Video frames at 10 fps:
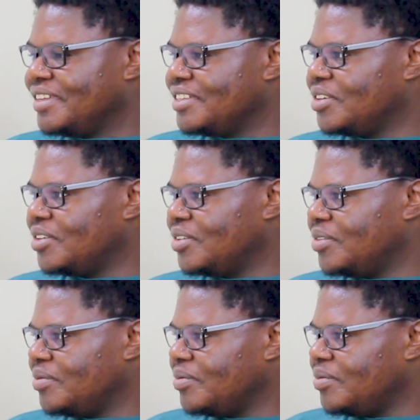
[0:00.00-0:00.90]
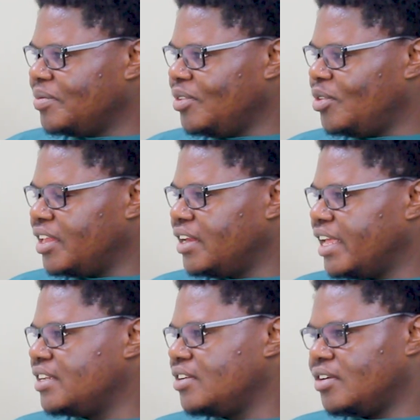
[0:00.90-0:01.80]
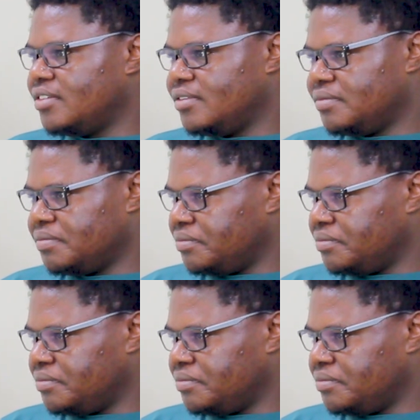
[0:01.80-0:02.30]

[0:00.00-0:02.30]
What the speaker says: So you then landed on